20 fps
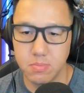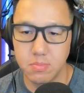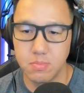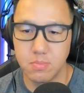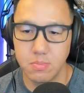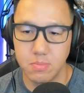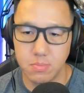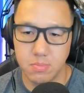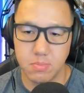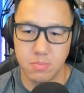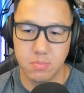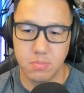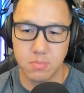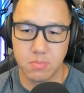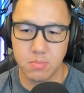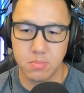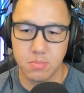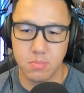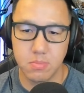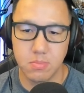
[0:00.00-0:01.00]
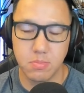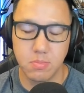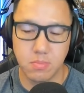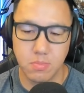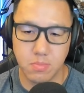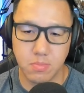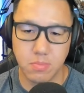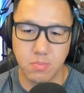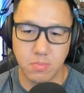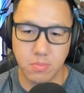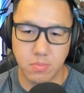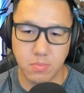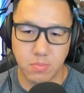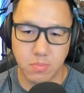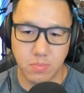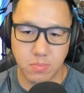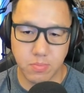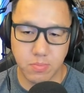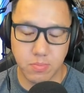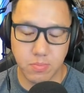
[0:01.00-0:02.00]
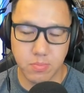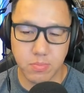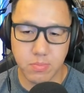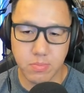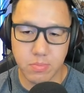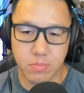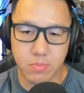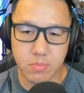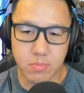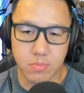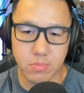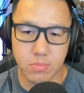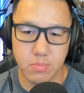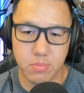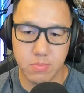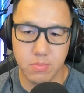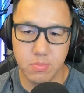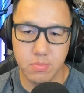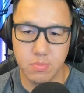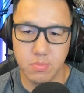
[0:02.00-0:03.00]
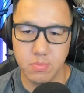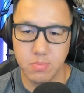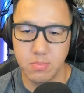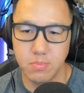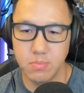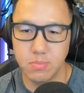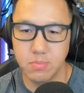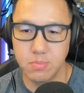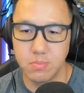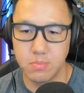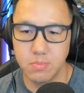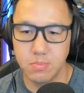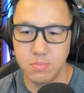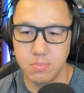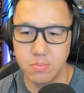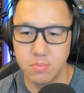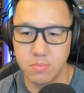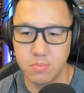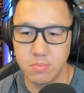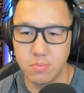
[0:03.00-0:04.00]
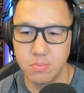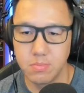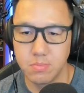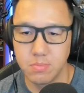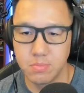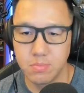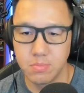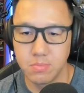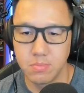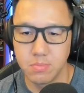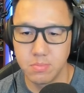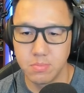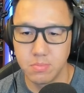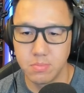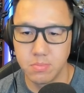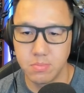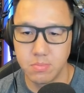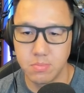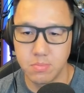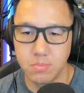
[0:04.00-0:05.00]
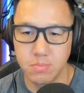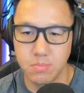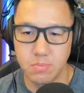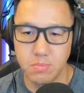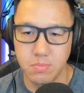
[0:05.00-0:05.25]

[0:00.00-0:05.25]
(not speaking)